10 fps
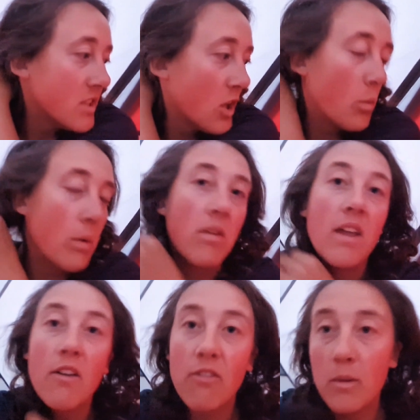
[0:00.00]
So we were
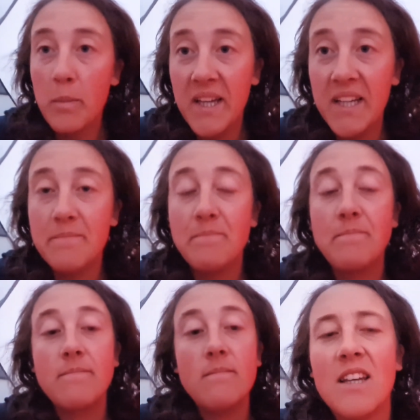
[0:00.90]
there for a bit.
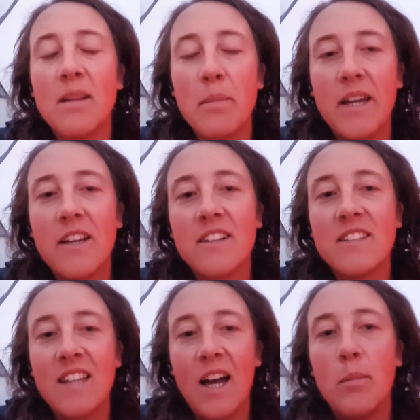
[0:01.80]
The
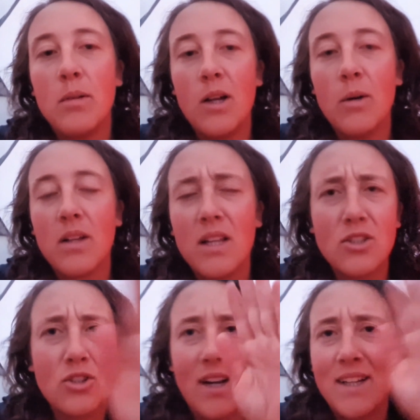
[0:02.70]
bikers down below were
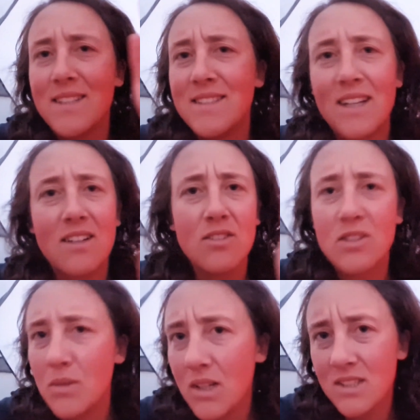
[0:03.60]
like trying to signal
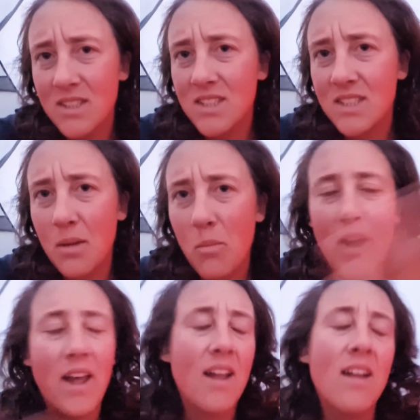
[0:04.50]
to us in some
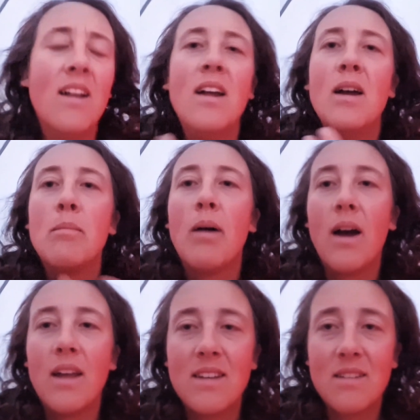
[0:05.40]
way,
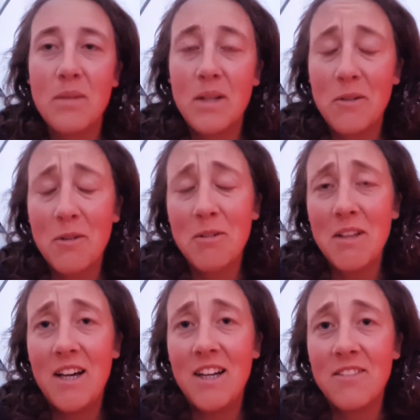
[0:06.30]
but we don't know a
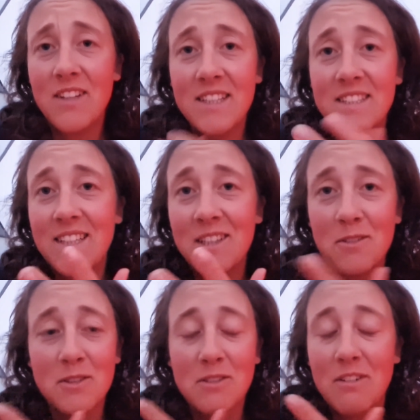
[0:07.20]
lot of like
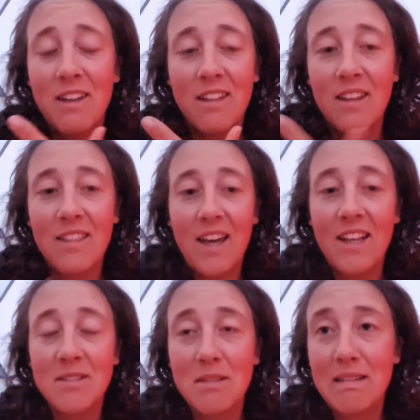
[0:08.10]
signals or anything like
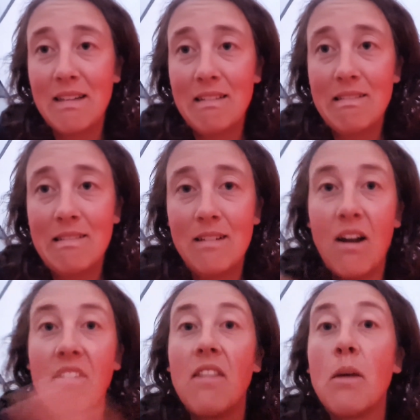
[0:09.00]
that. So we're like, I don't
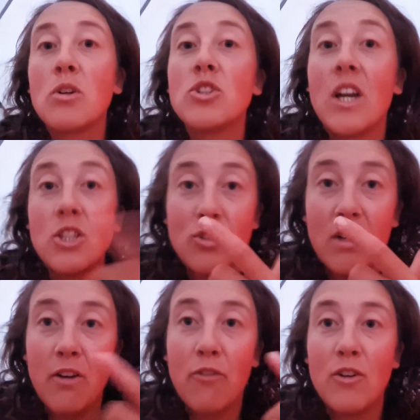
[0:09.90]
know. And then they were
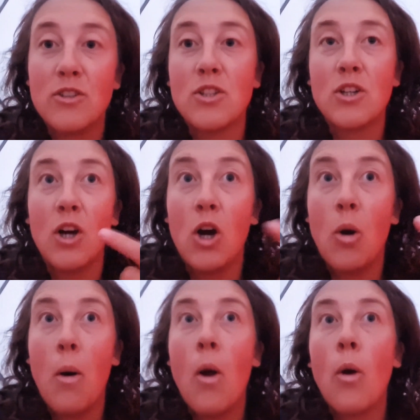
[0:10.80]
gesturing for us to
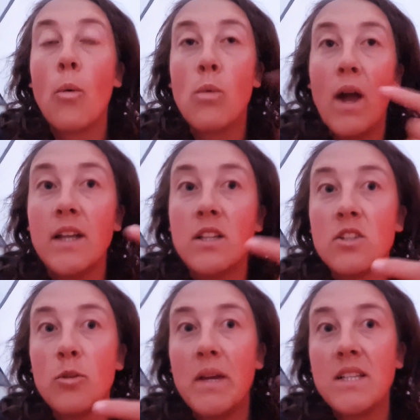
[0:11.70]
go right.
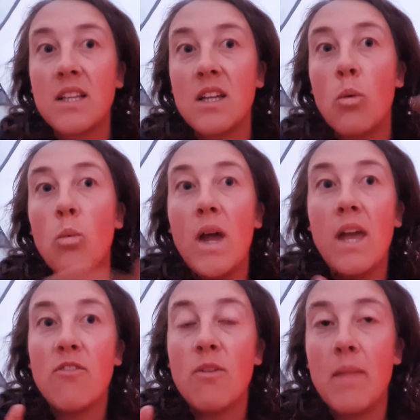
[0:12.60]
So basically
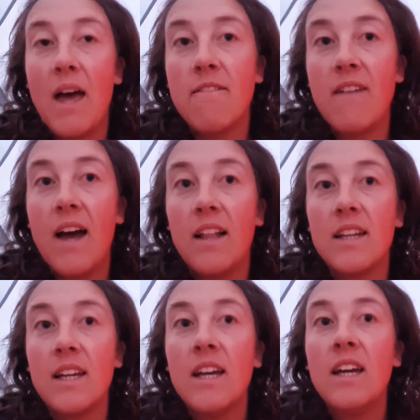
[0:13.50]
away from that
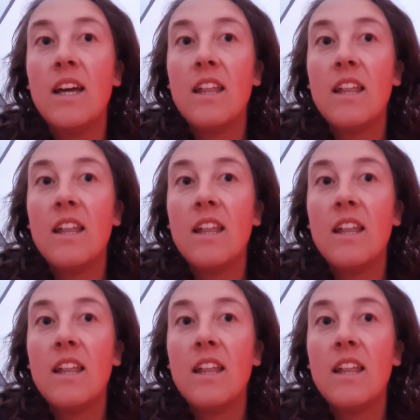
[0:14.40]
valley